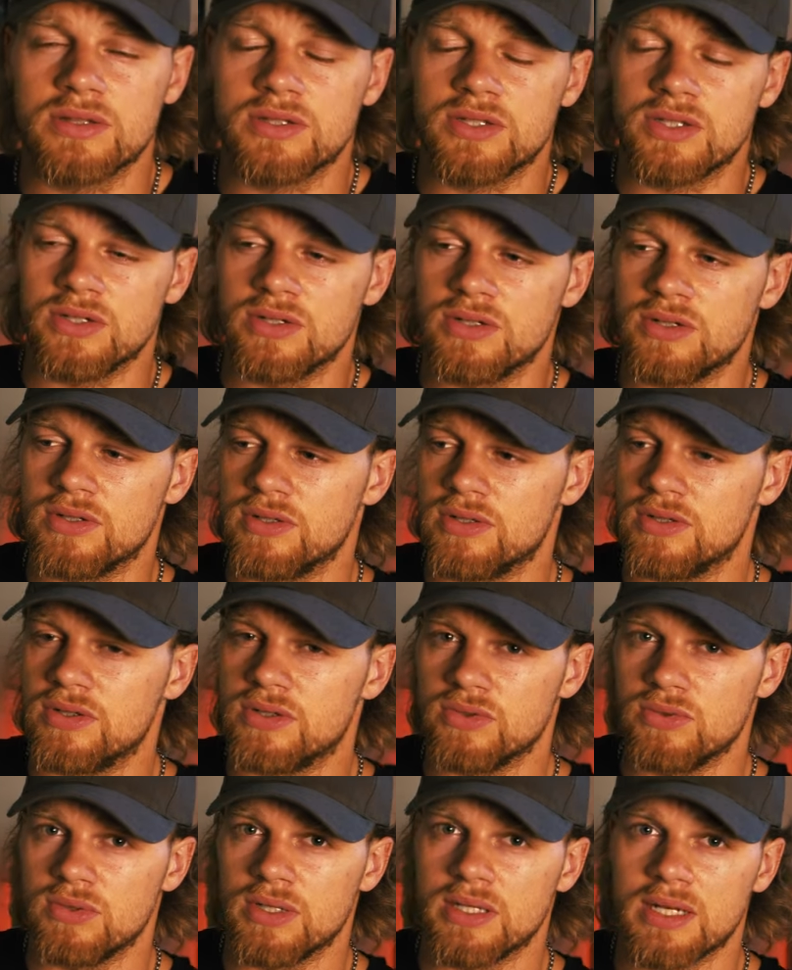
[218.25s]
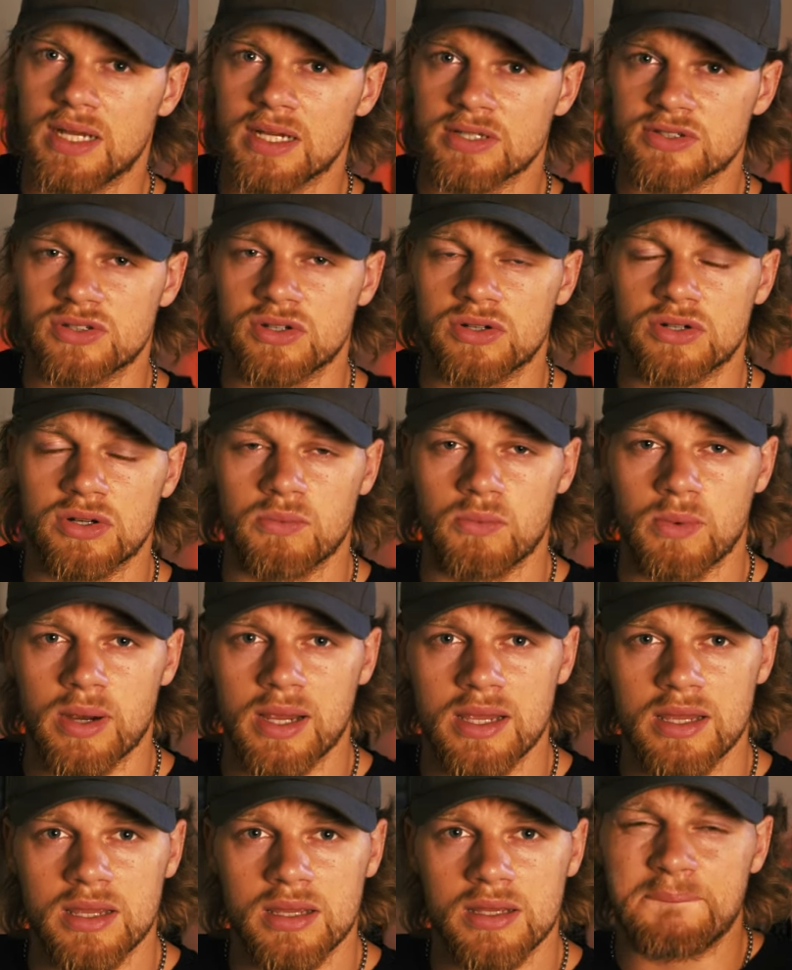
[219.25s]
to do it a certain
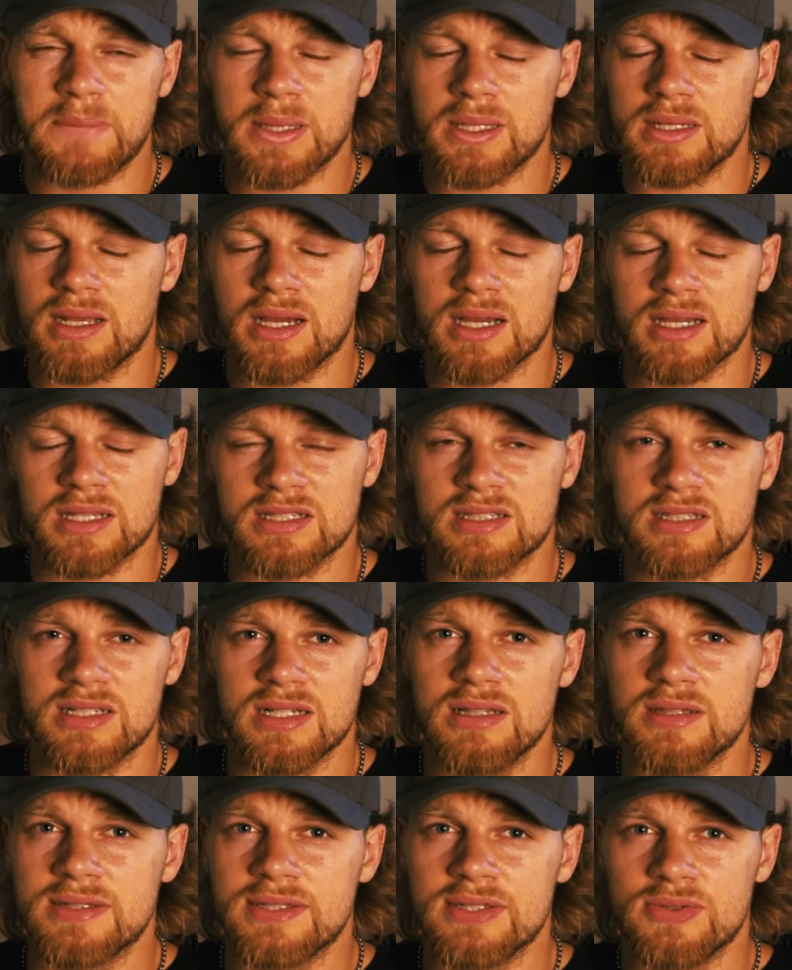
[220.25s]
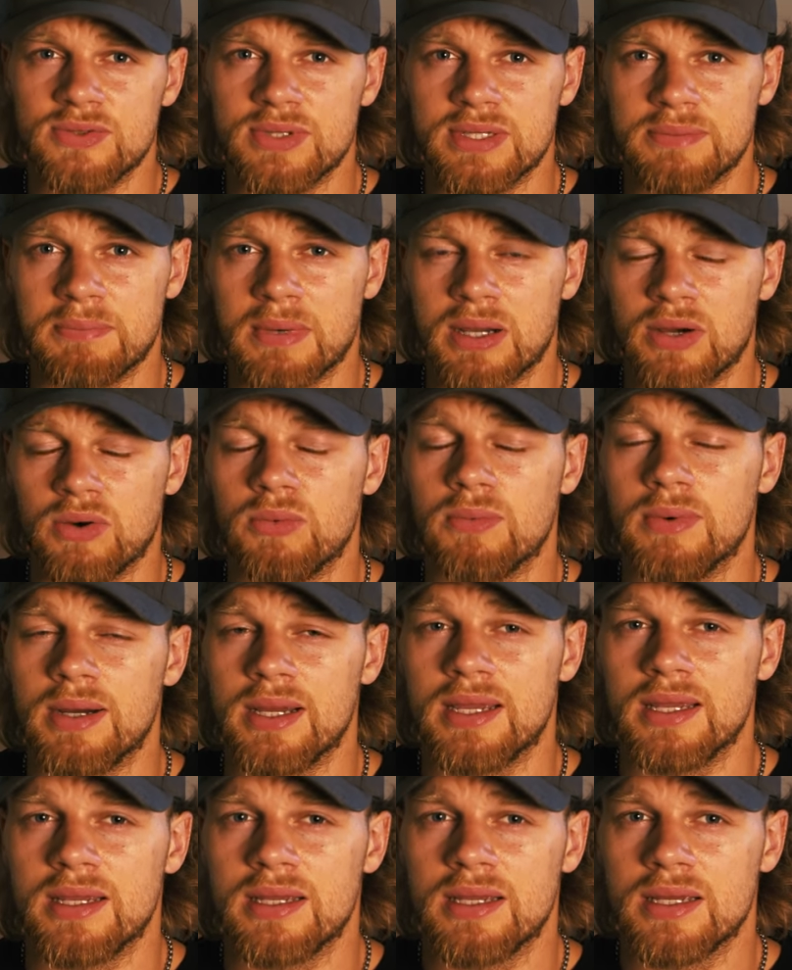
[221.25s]
way, but I can still do it my own
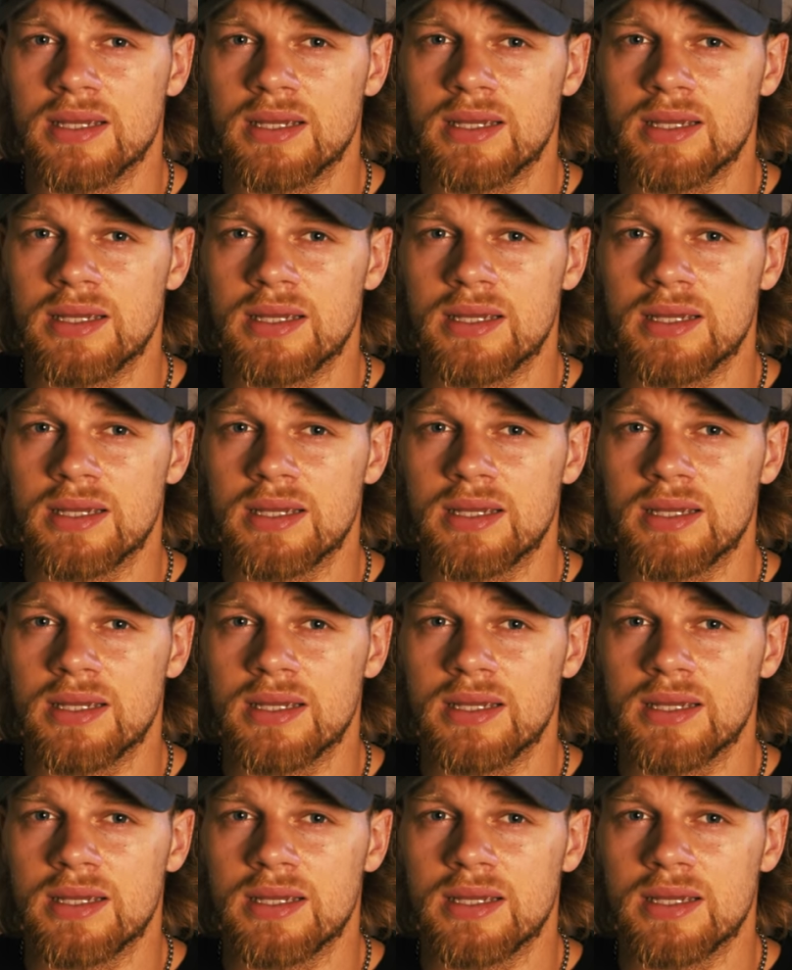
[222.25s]
way.